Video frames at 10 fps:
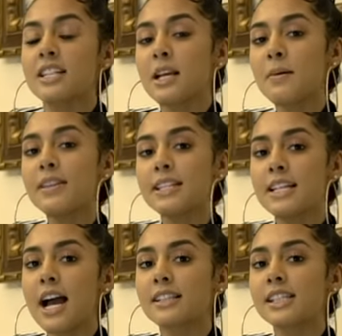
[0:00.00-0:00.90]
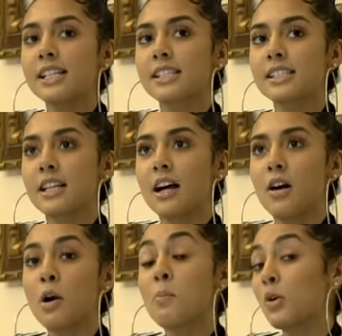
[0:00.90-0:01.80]
Some of these tactics
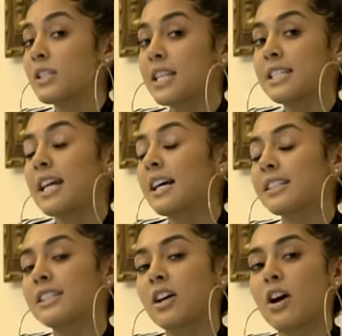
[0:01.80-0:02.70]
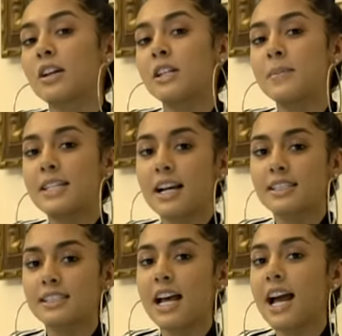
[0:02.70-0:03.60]
or most of these tactics are going to be
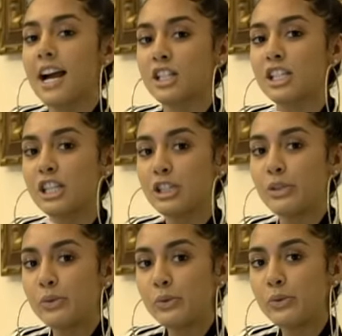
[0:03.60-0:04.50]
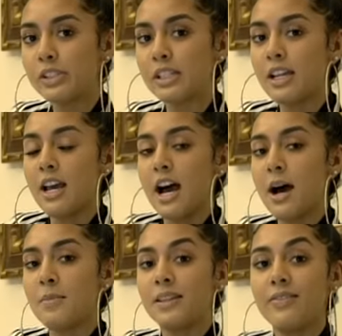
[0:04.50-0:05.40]
tactics that I actually used
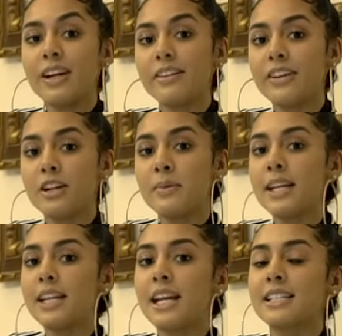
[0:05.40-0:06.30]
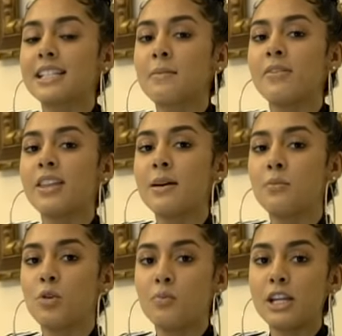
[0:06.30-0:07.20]
um, in the very, very beginning, and some of
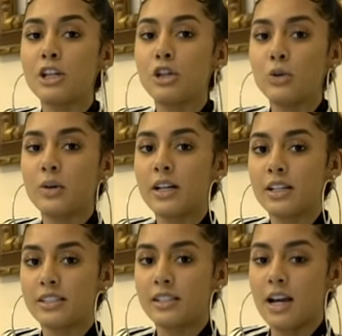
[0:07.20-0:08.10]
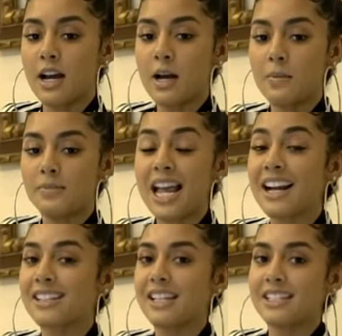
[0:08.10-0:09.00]
them will be newer um,
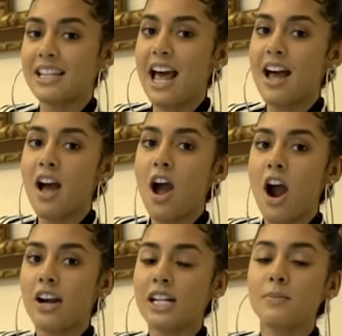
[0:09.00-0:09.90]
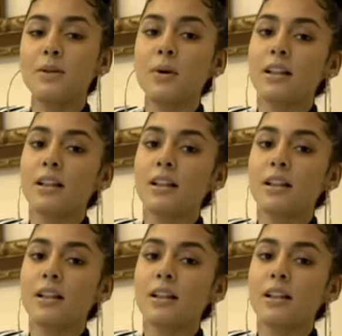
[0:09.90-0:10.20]
tactics that are going to be